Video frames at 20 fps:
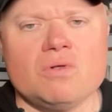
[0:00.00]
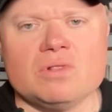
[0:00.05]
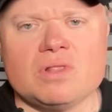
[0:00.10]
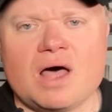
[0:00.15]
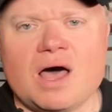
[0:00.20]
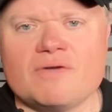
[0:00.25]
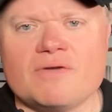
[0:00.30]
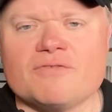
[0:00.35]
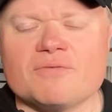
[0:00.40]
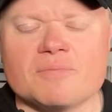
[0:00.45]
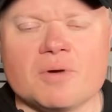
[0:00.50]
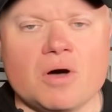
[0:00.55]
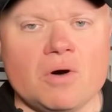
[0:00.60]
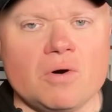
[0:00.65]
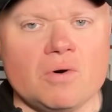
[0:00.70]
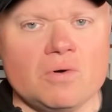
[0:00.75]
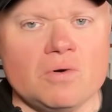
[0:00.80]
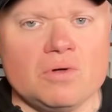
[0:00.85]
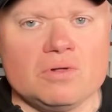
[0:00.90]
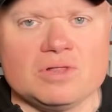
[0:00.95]
lot from a
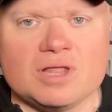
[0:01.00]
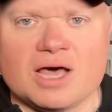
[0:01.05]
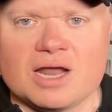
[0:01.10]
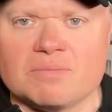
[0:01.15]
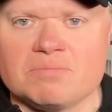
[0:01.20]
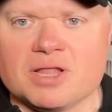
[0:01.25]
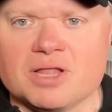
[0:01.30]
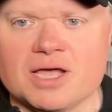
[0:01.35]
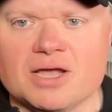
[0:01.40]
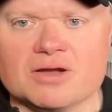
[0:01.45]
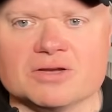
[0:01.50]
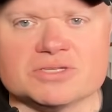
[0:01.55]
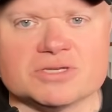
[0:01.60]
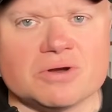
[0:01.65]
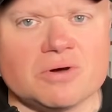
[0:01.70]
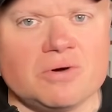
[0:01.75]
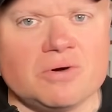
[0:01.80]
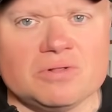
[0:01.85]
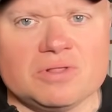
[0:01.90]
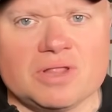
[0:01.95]
whole lot of players and
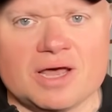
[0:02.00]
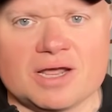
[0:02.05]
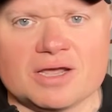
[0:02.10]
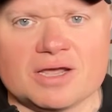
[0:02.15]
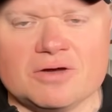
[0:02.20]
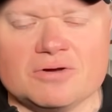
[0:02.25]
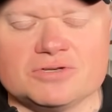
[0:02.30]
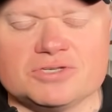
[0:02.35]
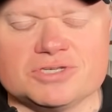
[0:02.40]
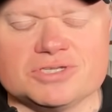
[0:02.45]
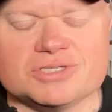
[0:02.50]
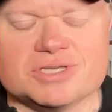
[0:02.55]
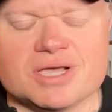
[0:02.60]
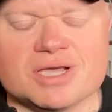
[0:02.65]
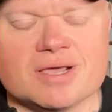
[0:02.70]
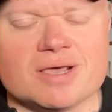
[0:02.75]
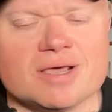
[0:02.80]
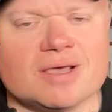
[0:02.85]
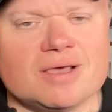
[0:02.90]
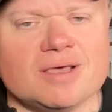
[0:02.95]
a whole lot of coaches.
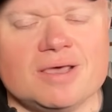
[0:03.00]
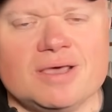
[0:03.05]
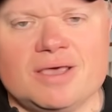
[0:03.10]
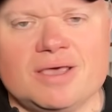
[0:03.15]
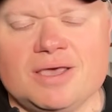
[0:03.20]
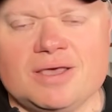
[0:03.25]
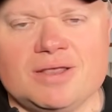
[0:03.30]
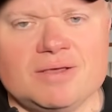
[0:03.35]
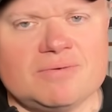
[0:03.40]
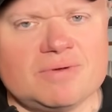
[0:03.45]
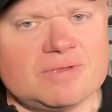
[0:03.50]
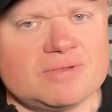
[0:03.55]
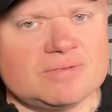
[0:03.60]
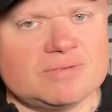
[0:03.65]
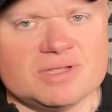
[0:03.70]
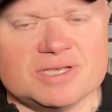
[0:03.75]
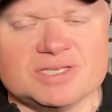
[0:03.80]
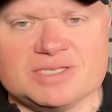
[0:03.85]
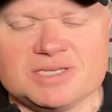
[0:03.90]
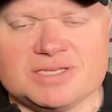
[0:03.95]
It, it,
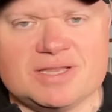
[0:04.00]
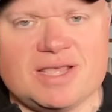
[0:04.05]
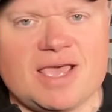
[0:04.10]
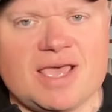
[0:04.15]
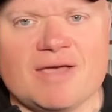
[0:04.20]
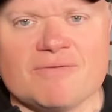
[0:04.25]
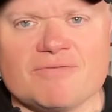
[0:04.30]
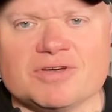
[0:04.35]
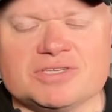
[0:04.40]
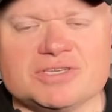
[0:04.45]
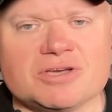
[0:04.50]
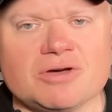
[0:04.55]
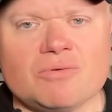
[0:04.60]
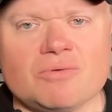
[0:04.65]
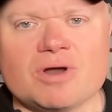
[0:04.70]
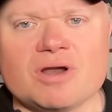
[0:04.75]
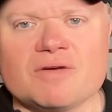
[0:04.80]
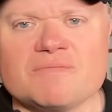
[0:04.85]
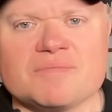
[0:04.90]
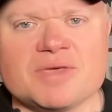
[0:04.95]
listen, every single
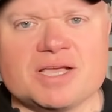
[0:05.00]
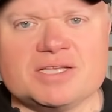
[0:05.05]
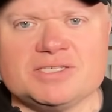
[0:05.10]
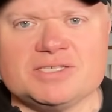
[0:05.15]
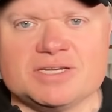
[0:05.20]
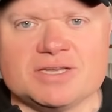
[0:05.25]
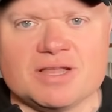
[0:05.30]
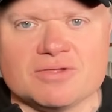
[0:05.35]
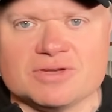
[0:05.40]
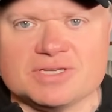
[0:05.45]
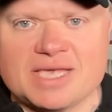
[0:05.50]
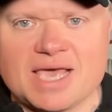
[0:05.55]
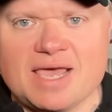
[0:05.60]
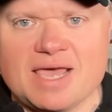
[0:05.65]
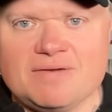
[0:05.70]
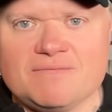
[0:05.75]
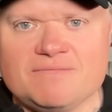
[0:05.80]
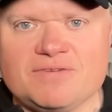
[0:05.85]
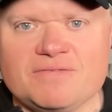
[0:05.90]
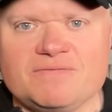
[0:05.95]
one of them gets you another
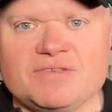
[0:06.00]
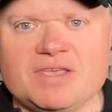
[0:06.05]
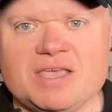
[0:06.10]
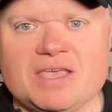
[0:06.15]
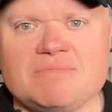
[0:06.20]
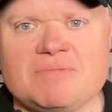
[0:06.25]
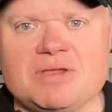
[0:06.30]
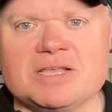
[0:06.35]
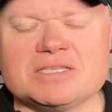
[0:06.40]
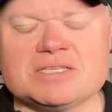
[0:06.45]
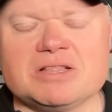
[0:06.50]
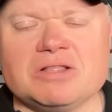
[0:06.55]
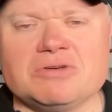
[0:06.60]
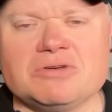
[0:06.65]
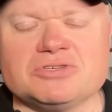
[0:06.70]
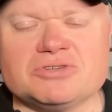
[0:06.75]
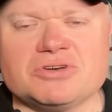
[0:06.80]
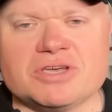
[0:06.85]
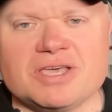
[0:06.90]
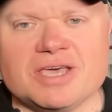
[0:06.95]
ten, fifteen minutes
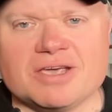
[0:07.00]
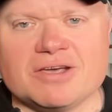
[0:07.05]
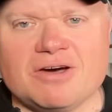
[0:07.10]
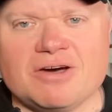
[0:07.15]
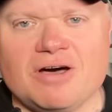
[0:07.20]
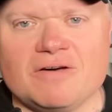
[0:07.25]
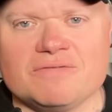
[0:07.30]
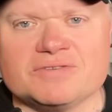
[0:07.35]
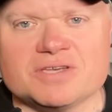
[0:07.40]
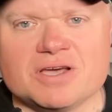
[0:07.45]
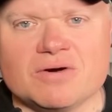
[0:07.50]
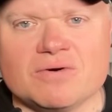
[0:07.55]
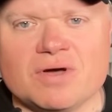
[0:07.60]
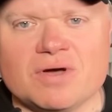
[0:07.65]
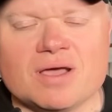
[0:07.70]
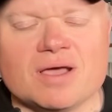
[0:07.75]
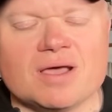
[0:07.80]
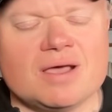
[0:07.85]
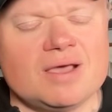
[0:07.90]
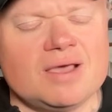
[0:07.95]
closer to kickoff. So
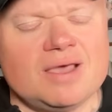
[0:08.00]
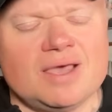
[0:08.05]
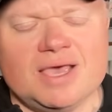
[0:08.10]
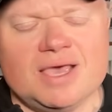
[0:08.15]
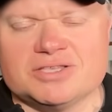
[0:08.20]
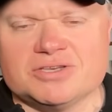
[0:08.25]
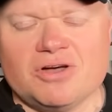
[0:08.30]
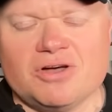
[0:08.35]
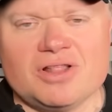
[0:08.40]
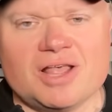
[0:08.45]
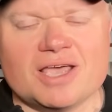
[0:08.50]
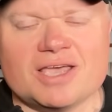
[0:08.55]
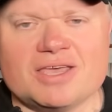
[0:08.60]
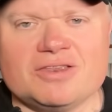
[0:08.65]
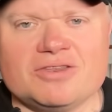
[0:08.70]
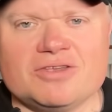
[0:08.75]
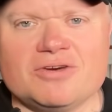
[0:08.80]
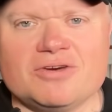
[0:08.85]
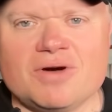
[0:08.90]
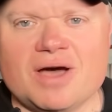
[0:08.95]
it's all I
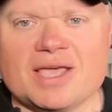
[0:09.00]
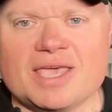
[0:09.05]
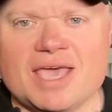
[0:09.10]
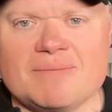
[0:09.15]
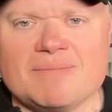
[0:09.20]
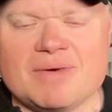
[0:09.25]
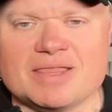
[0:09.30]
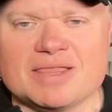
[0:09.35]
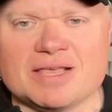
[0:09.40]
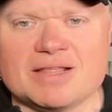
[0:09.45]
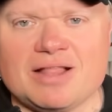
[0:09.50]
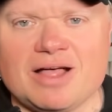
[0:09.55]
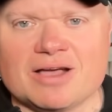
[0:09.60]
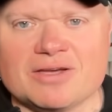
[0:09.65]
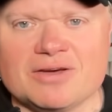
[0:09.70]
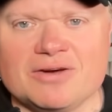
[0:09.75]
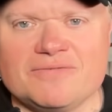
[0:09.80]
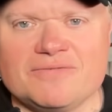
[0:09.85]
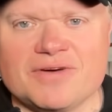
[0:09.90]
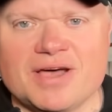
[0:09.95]
can do. I can't make the clock
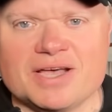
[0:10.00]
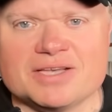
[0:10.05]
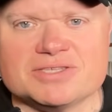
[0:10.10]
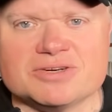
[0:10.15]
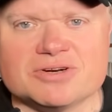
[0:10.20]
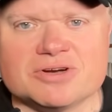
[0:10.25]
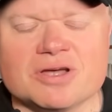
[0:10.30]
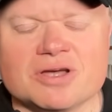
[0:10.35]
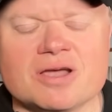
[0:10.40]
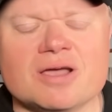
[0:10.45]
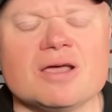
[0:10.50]
go faster.